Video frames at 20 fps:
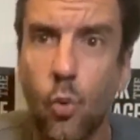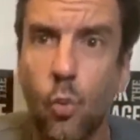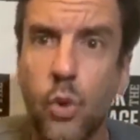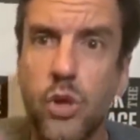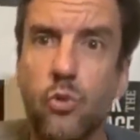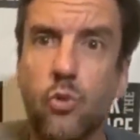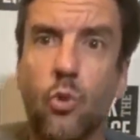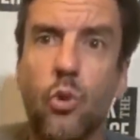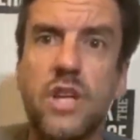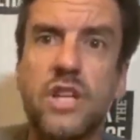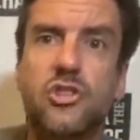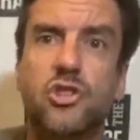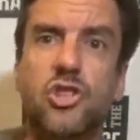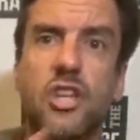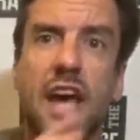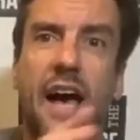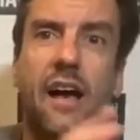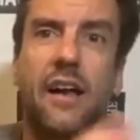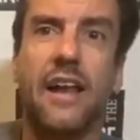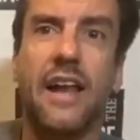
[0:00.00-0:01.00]
We
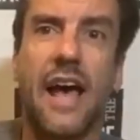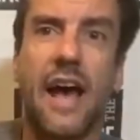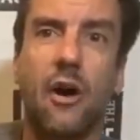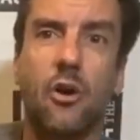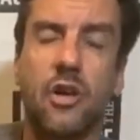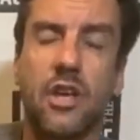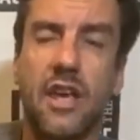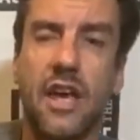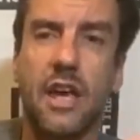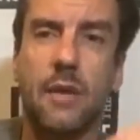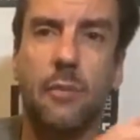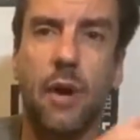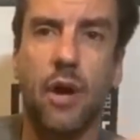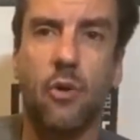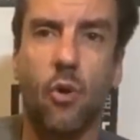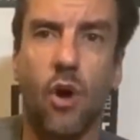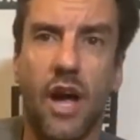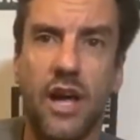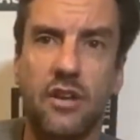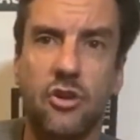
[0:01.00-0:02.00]
reached out at OutKick, my
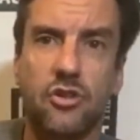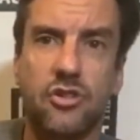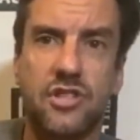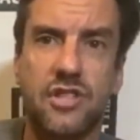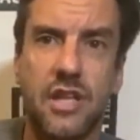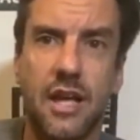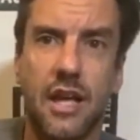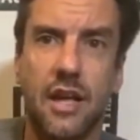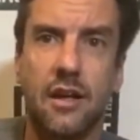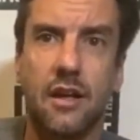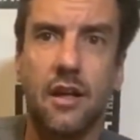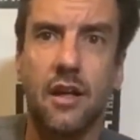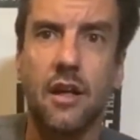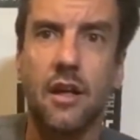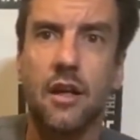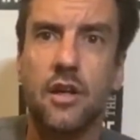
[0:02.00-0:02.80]
writers did,